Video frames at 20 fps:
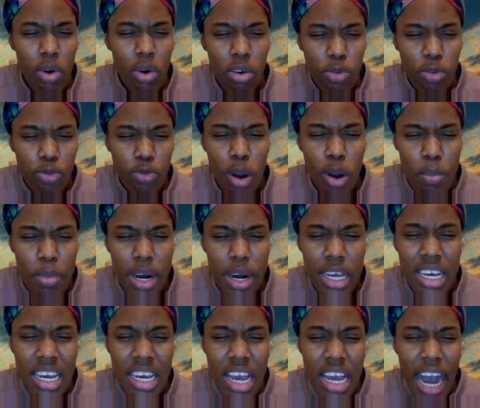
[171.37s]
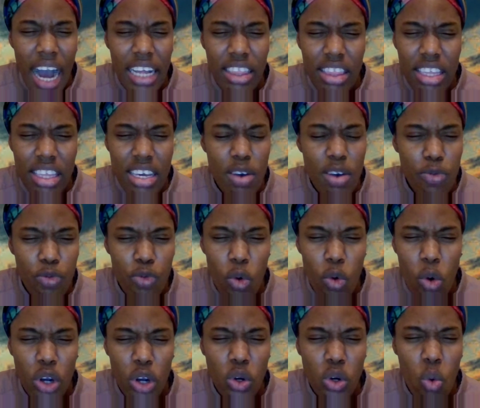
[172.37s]
our family, and
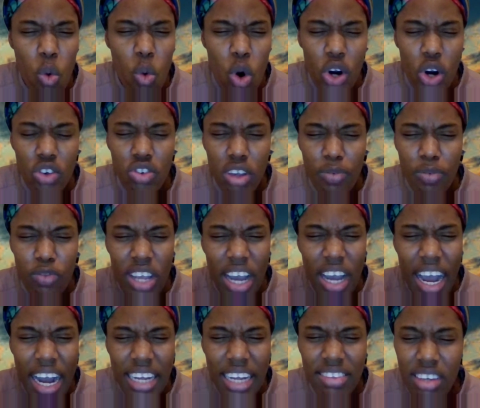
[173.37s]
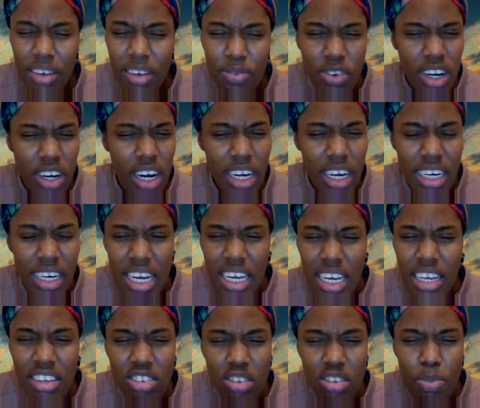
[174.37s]
therefore the works of the hands of God
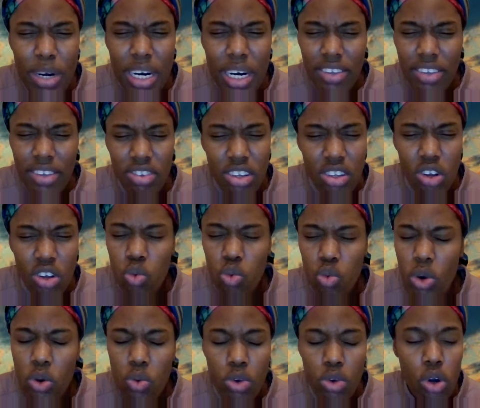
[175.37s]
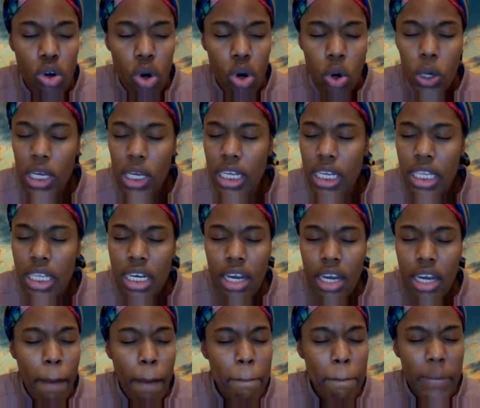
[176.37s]
is blessing us when we go in
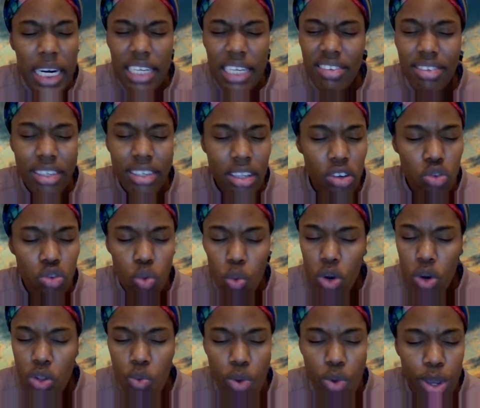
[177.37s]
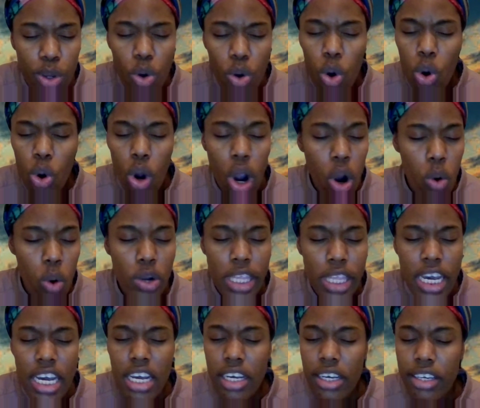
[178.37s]
and blessing us when we go out.
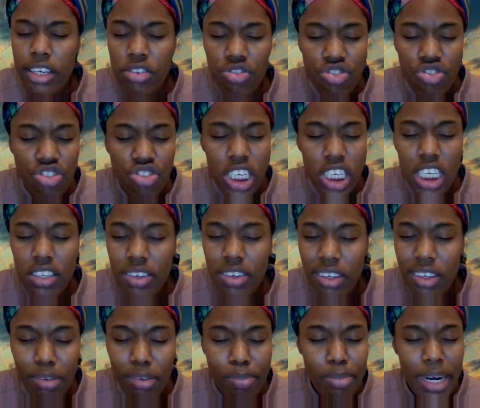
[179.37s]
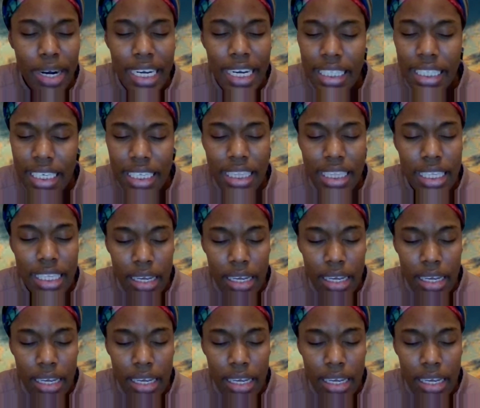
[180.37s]
In Jesus' mighty